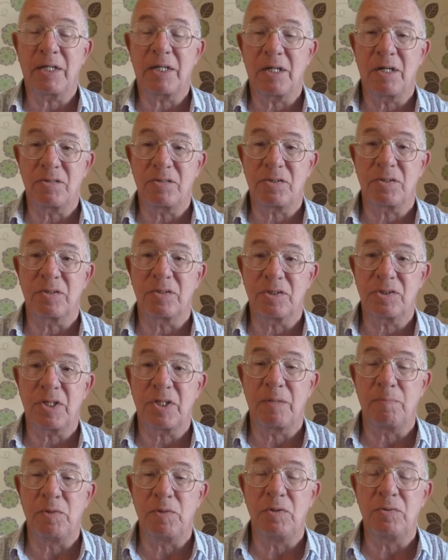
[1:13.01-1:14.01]
It goes on the
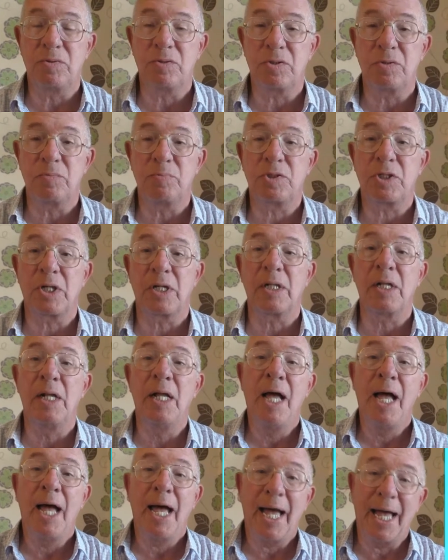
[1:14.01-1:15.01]
same YouTube channel